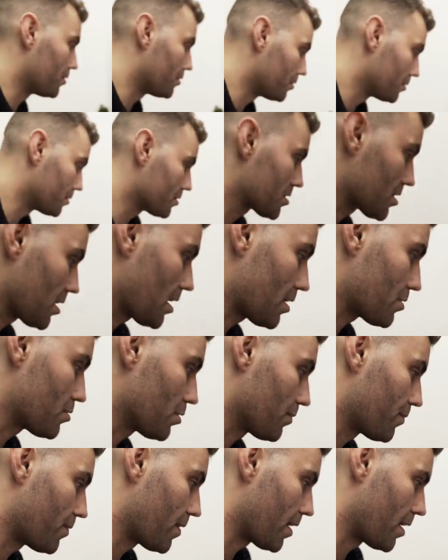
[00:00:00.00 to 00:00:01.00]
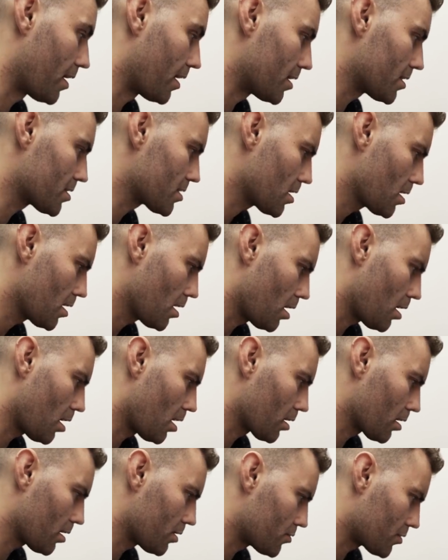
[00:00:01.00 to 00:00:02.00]
You select your fitness.
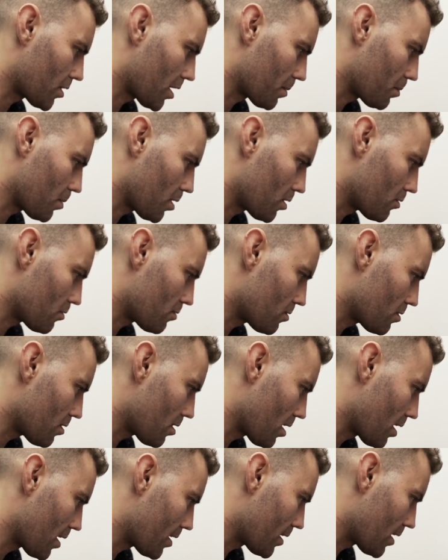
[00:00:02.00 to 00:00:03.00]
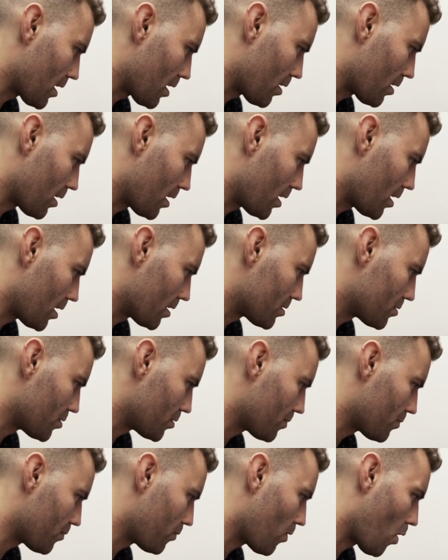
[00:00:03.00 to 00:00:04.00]
I'm going to drag mine right down here to
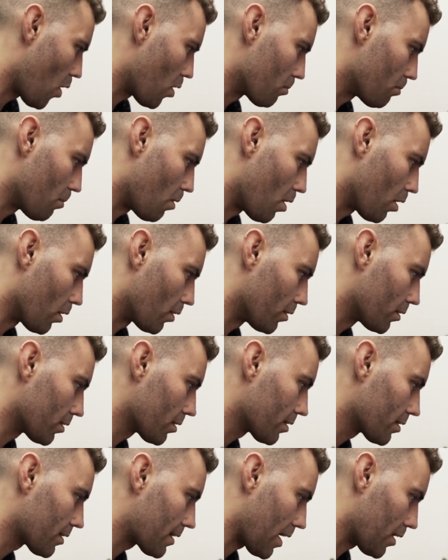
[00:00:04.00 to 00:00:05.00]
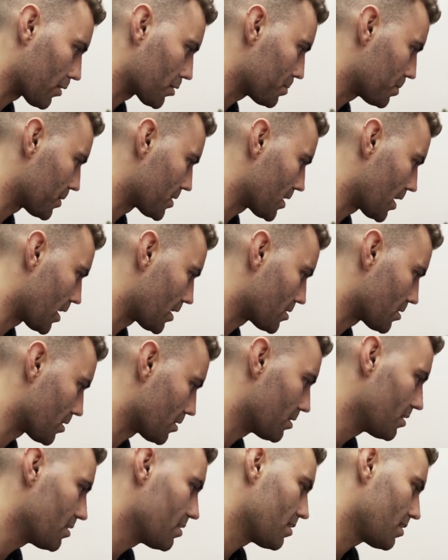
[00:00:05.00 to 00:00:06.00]
Fotmon Couch
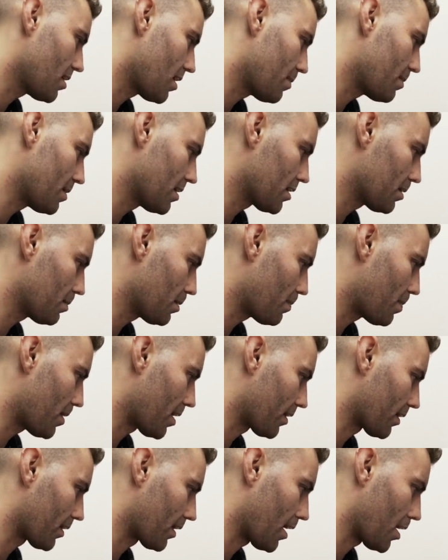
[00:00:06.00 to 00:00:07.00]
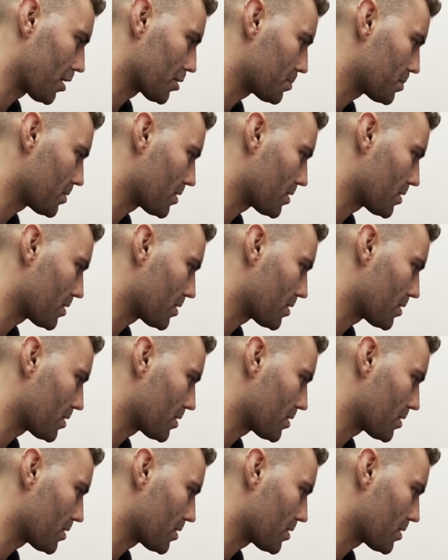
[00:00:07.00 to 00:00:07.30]
Potato. I'm a little bit better than Couch